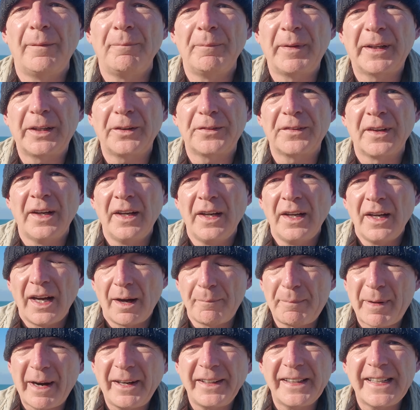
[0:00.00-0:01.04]
Because
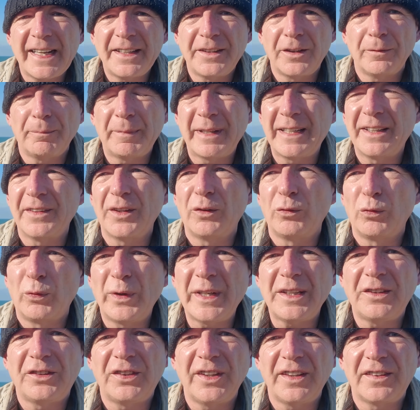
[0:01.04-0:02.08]
apparently he ended up being the
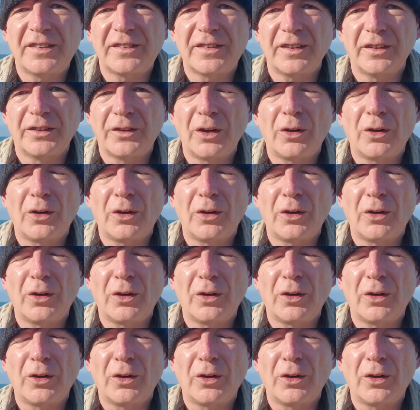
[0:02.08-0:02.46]
richest